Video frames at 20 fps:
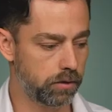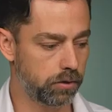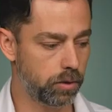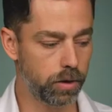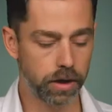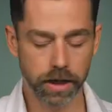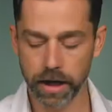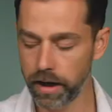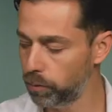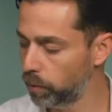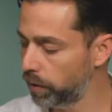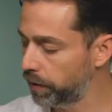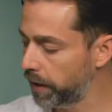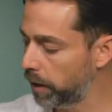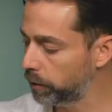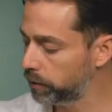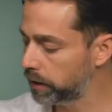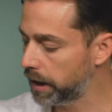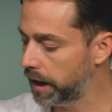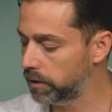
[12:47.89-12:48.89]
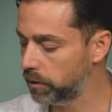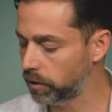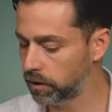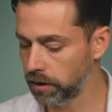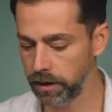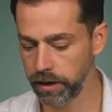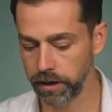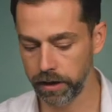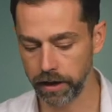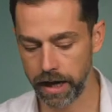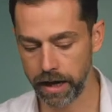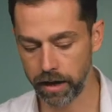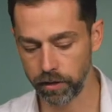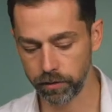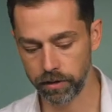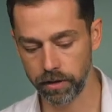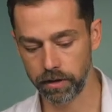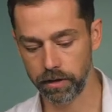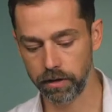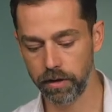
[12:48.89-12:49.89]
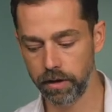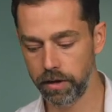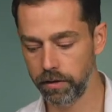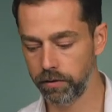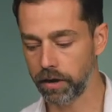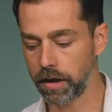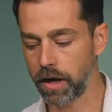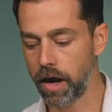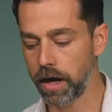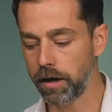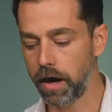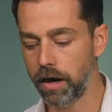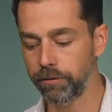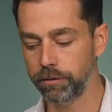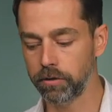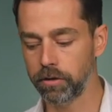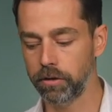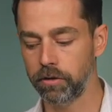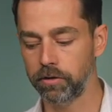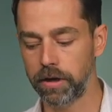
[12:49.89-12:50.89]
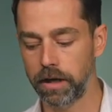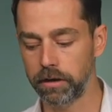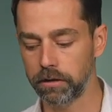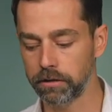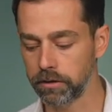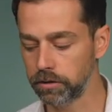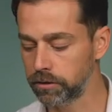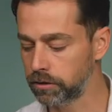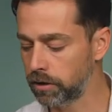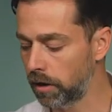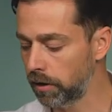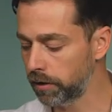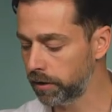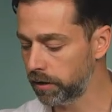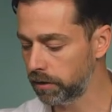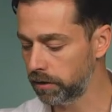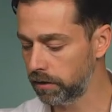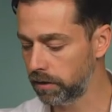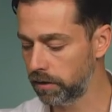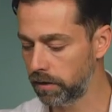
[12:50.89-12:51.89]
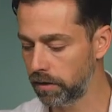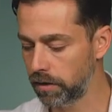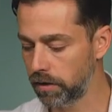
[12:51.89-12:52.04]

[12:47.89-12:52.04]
So again, without that, you can hear how the, the cutoff is going to sound a little duller.